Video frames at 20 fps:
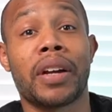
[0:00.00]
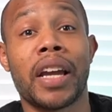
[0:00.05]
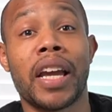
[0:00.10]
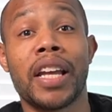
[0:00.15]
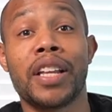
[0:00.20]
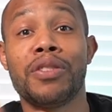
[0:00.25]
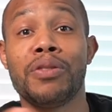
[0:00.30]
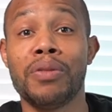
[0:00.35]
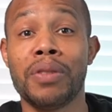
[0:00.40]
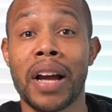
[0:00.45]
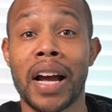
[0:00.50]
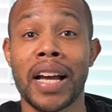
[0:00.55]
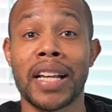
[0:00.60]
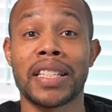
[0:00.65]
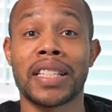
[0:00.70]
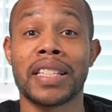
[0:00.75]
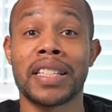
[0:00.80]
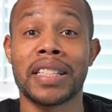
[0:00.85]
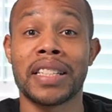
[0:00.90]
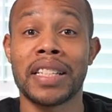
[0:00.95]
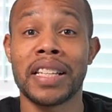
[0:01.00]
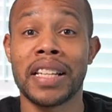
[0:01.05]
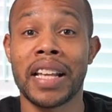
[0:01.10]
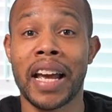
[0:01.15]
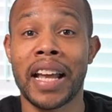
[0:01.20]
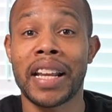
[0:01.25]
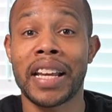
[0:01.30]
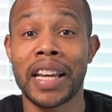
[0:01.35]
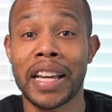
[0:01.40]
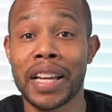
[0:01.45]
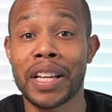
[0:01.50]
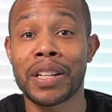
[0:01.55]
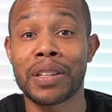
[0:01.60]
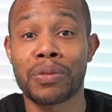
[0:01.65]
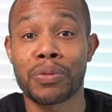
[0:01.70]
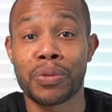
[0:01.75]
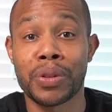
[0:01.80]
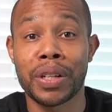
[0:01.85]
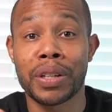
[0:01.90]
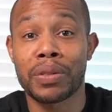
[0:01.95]
and you guys can see that in
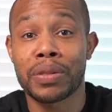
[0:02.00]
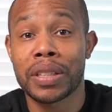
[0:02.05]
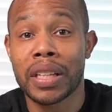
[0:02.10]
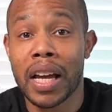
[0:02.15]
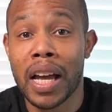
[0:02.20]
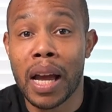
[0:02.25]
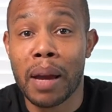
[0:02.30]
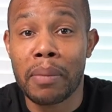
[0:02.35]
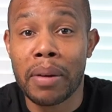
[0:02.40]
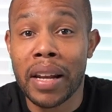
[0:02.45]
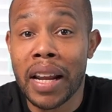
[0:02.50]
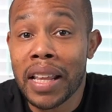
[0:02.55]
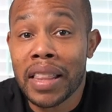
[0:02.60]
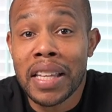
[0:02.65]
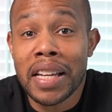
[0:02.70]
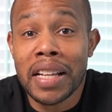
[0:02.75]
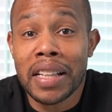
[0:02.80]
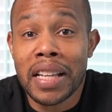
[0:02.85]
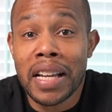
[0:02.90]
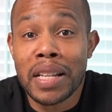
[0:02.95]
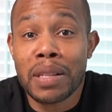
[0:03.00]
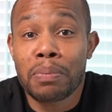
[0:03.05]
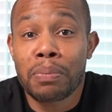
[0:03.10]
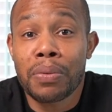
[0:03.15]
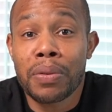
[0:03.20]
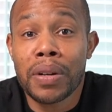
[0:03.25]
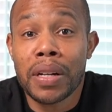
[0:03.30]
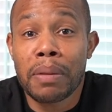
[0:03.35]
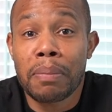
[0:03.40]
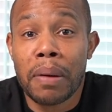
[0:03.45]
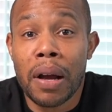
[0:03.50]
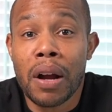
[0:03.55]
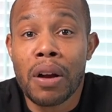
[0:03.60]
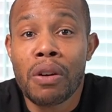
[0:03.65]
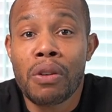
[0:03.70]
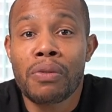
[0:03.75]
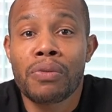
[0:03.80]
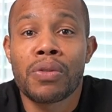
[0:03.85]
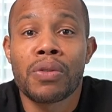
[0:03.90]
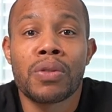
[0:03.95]
real time. And I think that's pretty
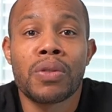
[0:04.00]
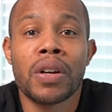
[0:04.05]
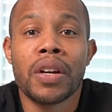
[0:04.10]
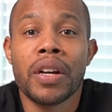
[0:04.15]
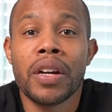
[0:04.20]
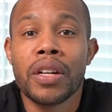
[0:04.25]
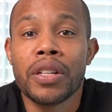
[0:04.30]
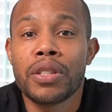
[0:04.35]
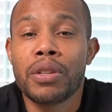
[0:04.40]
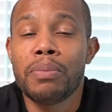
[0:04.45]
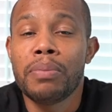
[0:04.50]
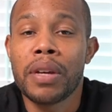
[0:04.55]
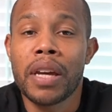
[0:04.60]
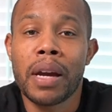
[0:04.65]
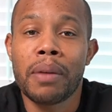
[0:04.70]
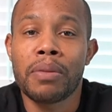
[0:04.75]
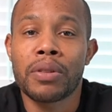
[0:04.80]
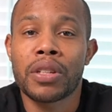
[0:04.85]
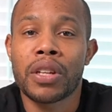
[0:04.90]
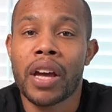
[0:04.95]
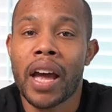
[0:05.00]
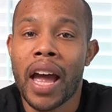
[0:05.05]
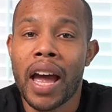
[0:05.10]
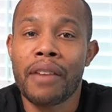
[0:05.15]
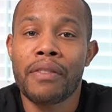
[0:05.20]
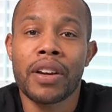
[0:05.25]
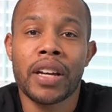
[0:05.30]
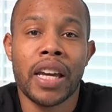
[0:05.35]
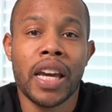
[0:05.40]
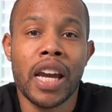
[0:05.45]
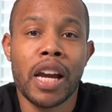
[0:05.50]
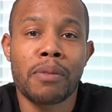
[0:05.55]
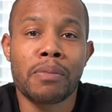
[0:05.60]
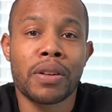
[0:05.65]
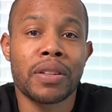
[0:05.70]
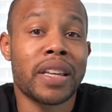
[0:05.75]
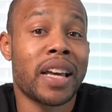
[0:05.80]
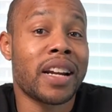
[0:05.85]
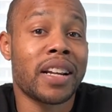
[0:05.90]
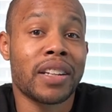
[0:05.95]
powerful to be able to have a camera
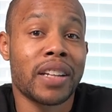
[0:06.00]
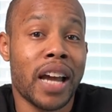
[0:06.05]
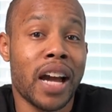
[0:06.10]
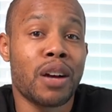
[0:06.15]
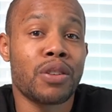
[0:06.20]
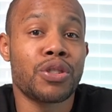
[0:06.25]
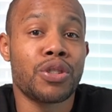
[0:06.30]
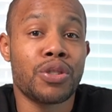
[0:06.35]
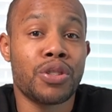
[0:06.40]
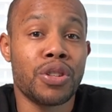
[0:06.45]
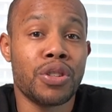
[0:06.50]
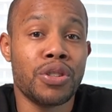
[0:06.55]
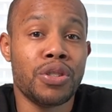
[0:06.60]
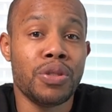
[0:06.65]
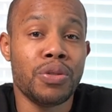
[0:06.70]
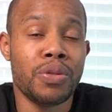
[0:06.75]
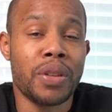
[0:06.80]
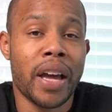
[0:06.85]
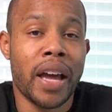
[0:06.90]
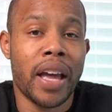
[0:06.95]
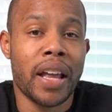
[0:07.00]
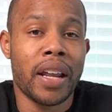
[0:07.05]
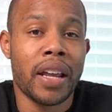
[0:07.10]
that allows you to do that.